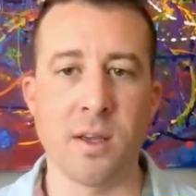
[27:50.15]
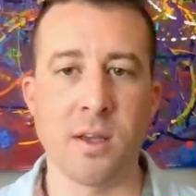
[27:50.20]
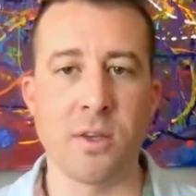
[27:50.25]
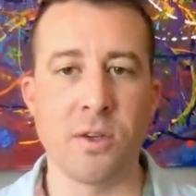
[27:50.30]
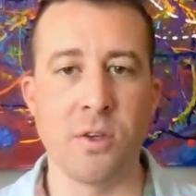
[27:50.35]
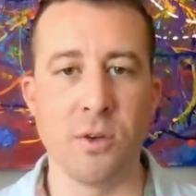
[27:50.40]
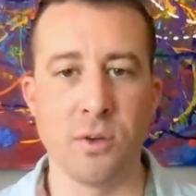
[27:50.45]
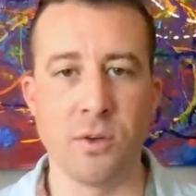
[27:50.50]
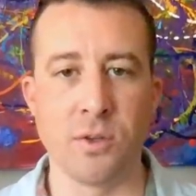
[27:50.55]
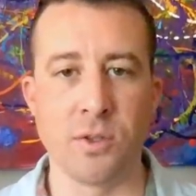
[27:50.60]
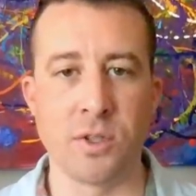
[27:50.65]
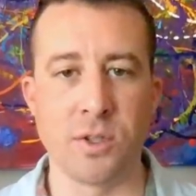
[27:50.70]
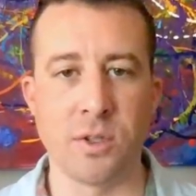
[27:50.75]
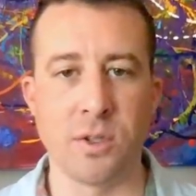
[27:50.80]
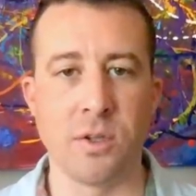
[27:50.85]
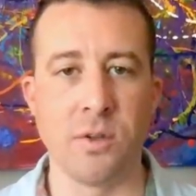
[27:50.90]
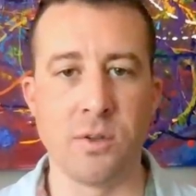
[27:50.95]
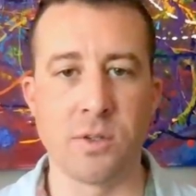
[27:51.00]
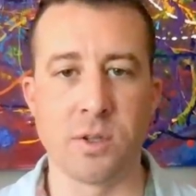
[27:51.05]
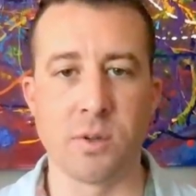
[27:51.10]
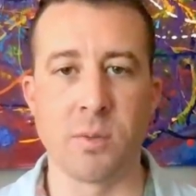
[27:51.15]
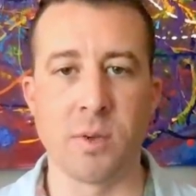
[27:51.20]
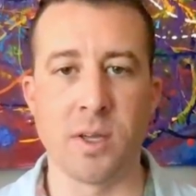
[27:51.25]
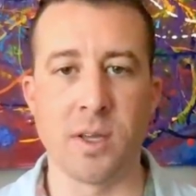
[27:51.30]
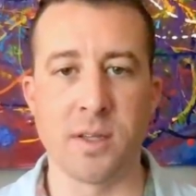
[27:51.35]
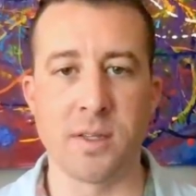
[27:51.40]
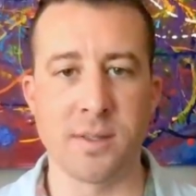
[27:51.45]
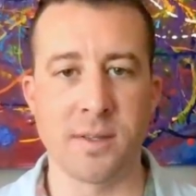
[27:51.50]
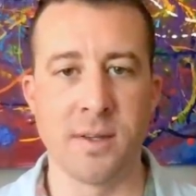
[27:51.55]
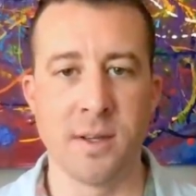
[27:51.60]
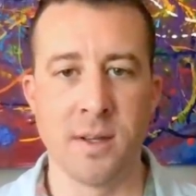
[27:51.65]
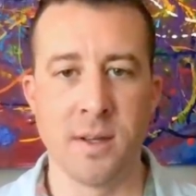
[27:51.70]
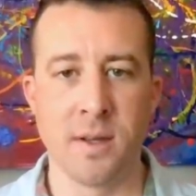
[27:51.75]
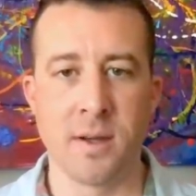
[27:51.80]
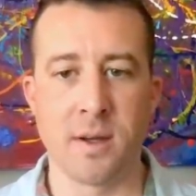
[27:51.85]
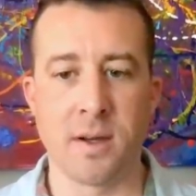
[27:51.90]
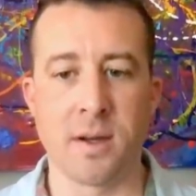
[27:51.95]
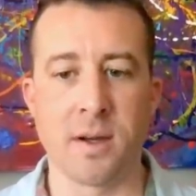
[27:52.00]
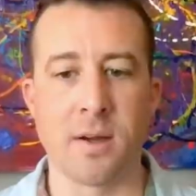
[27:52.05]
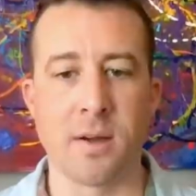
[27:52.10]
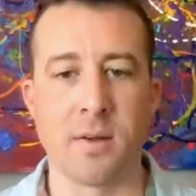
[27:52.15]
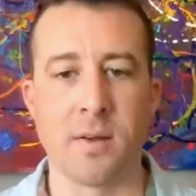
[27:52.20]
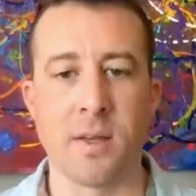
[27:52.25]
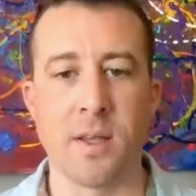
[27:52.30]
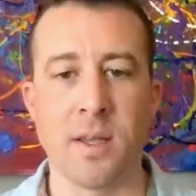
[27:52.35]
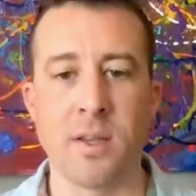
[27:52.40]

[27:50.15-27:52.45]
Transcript: a huge user base uh,